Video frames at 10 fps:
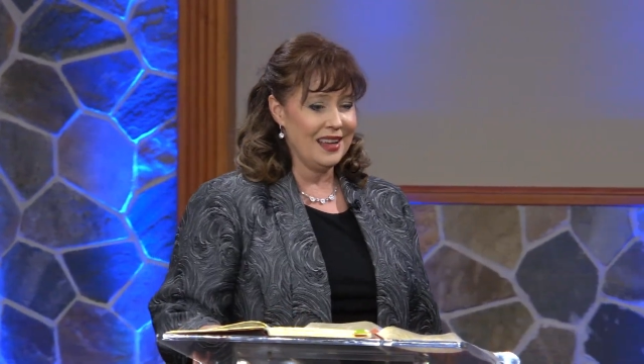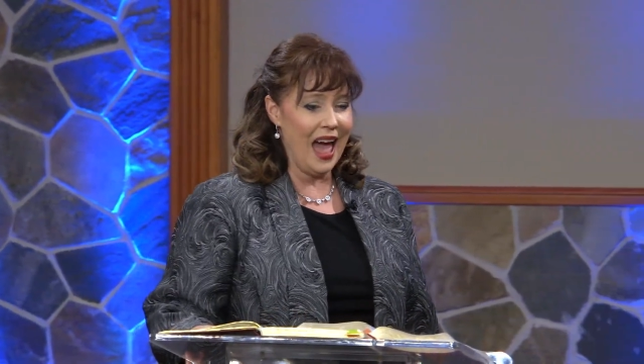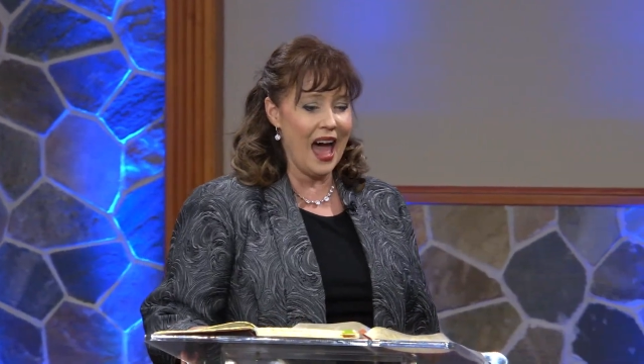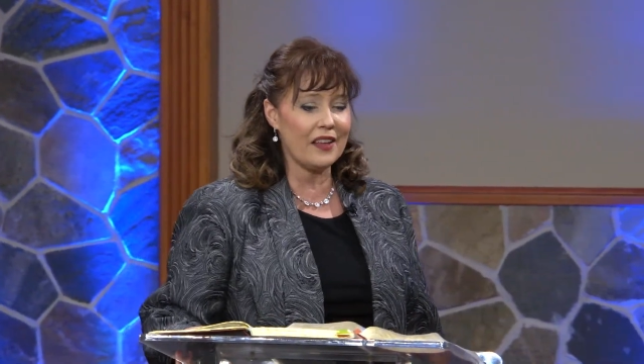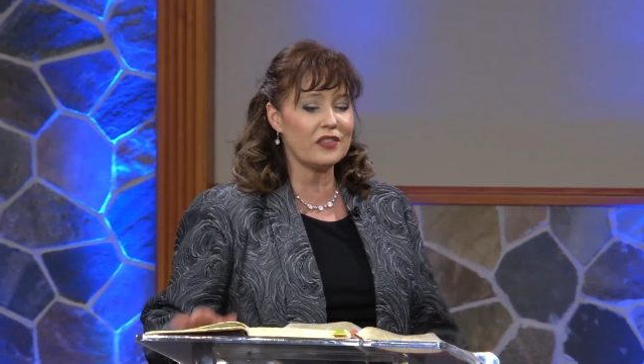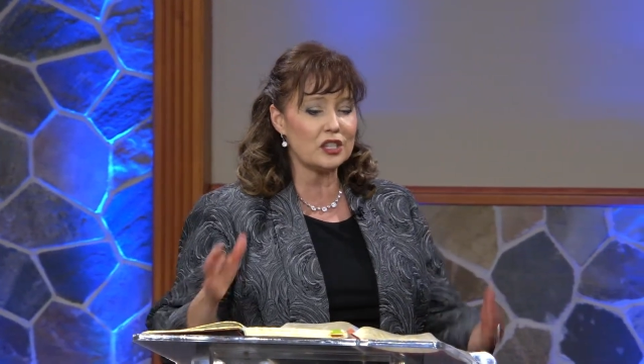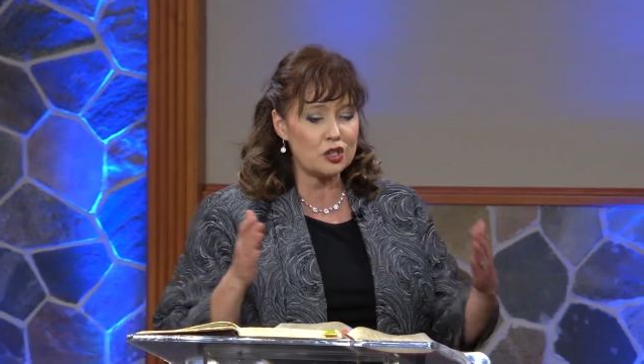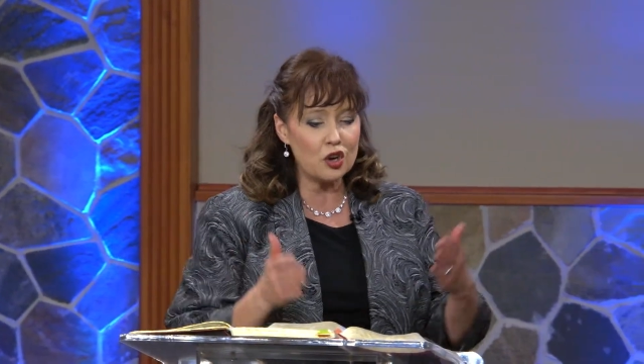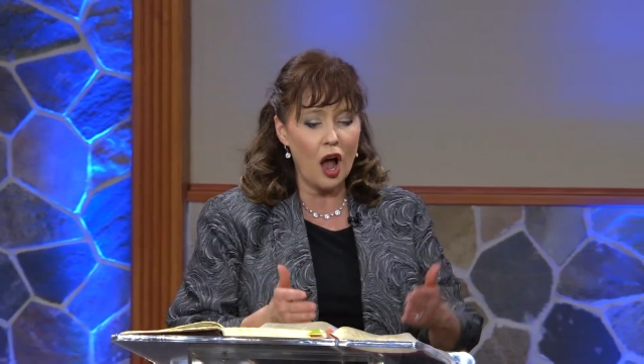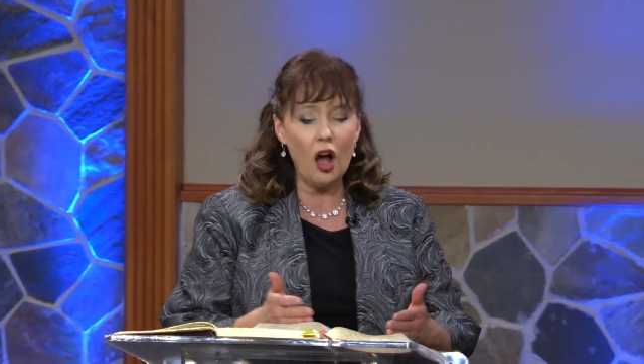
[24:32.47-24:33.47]
Out of the
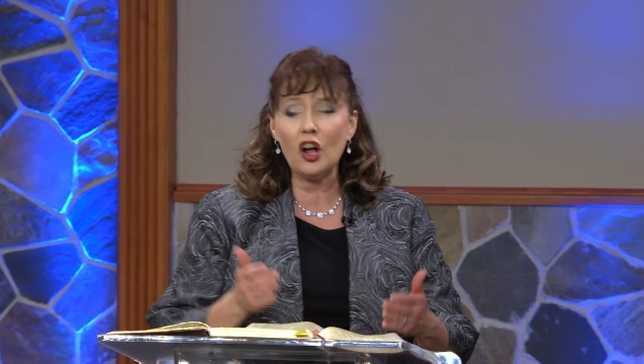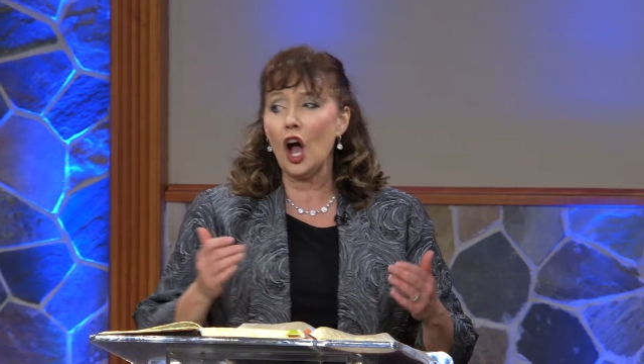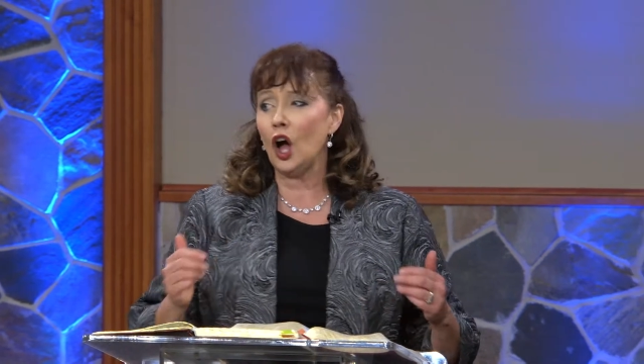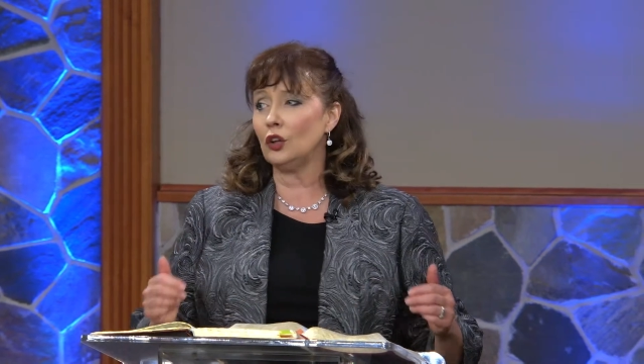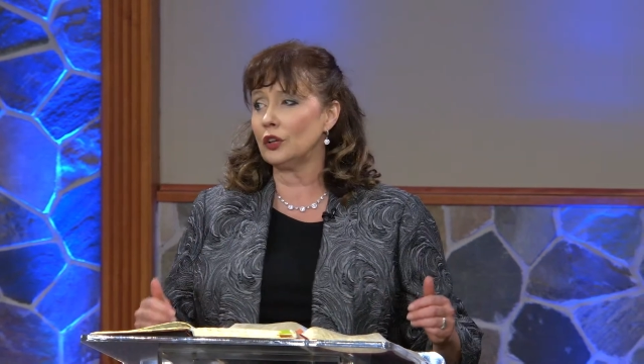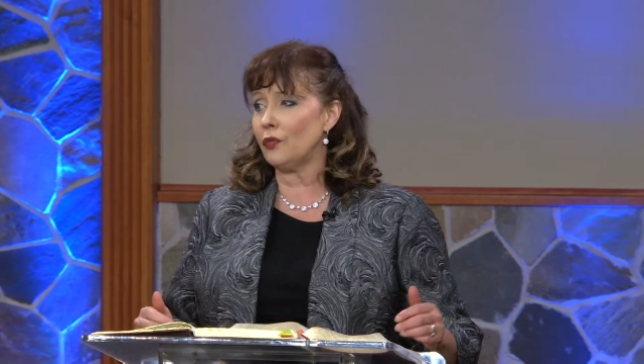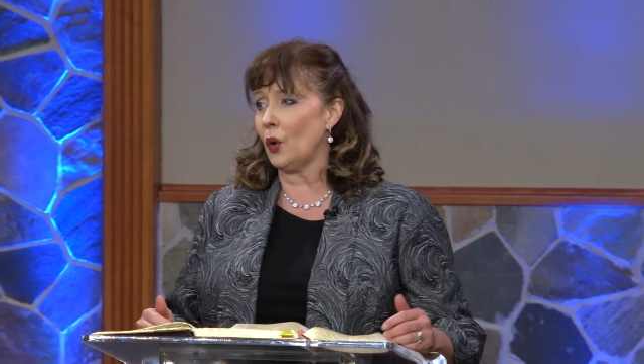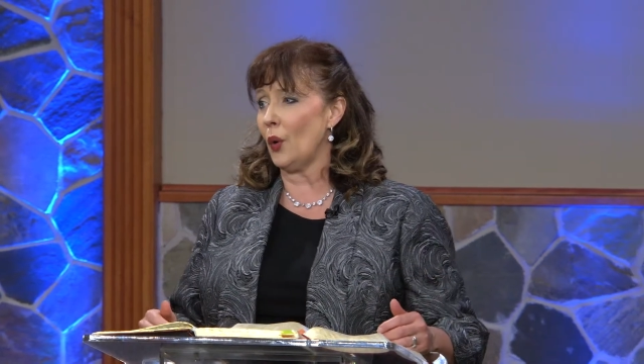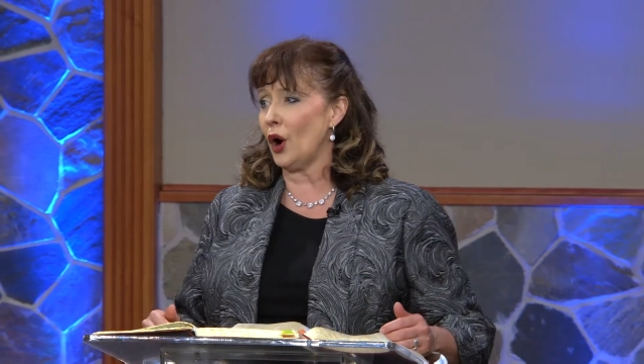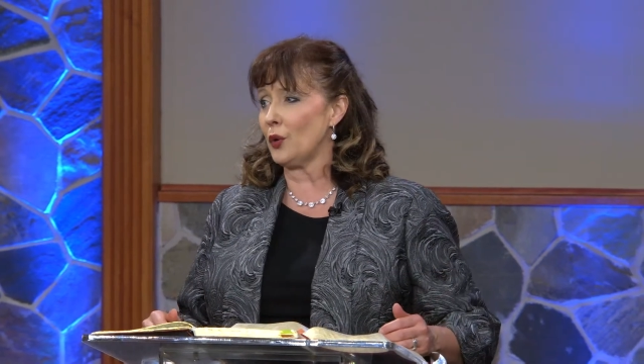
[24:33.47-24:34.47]
stronghold of the
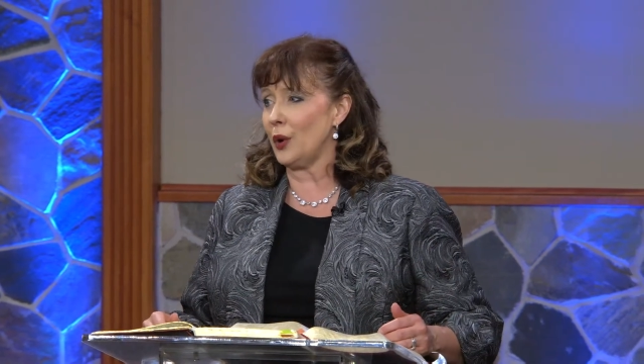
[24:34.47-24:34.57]
word,